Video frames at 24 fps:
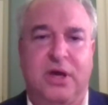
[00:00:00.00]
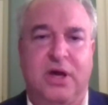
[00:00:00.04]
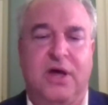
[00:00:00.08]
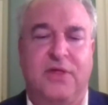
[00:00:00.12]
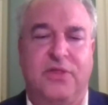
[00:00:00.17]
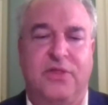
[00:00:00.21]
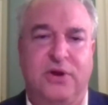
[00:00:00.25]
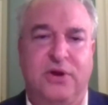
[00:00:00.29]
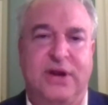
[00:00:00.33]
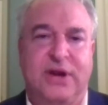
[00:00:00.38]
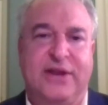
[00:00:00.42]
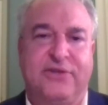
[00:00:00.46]

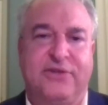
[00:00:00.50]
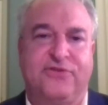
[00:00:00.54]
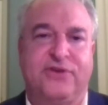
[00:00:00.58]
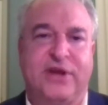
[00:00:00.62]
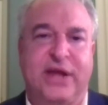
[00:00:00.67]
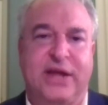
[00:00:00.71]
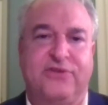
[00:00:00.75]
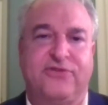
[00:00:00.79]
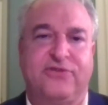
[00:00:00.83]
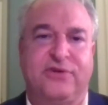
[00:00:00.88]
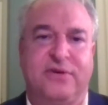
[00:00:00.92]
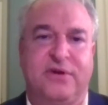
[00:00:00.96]
the United
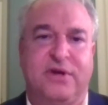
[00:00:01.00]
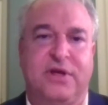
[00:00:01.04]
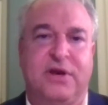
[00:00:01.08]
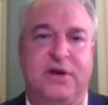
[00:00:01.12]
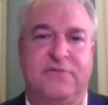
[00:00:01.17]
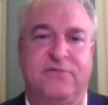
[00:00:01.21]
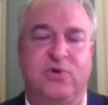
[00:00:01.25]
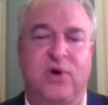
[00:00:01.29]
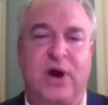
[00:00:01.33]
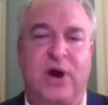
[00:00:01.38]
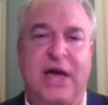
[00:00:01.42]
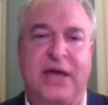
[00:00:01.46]
States
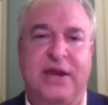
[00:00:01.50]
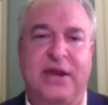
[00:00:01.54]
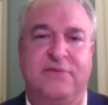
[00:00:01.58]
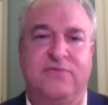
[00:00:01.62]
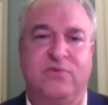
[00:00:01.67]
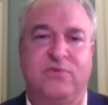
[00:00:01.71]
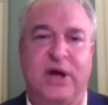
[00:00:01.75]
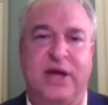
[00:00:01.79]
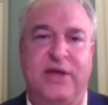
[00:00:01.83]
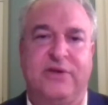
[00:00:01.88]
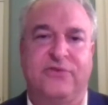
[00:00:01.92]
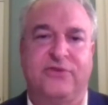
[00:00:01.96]
in a variety
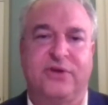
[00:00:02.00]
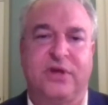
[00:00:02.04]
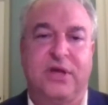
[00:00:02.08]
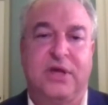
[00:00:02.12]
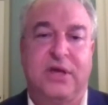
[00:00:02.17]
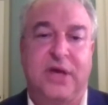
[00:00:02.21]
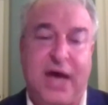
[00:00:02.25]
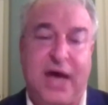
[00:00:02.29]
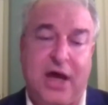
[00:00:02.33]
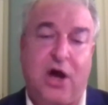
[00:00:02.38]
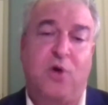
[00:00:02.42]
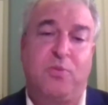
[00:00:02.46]
of ways.
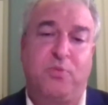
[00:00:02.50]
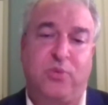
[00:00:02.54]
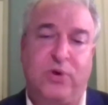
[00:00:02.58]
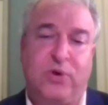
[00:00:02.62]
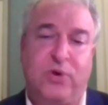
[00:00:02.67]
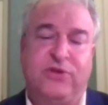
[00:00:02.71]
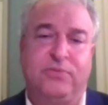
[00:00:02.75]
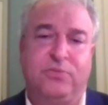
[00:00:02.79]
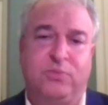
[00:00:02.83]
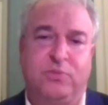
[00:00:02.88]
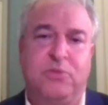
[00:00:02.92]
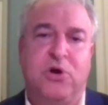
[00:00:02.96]
I hope
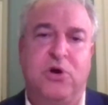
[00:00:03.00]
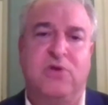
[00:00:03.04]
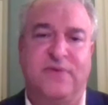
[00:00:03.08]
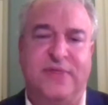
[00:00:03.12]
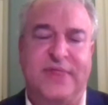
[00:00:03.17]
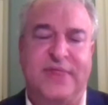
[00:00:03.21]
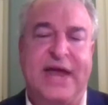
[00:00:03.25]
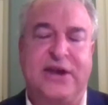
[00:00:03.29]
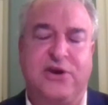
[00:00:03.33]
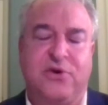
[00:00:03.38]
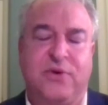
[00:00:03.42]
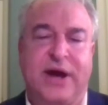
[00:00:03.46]
we move
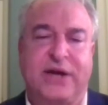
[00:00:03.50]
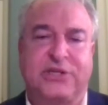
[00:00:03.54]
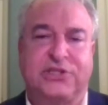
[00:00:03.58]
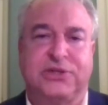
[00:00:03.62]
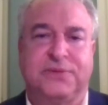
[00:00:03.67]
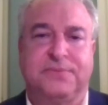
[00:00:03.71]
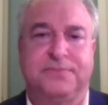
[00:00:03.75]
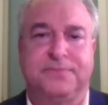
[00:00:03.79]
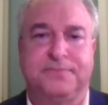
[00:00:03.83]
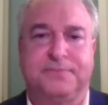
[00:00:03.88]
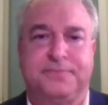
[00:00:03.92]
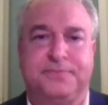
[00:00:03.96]
in that
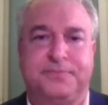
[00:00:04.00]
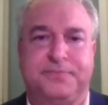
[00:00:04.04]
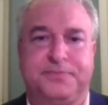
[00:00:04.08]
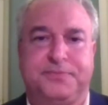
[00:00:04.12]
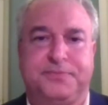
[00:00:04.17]
direction.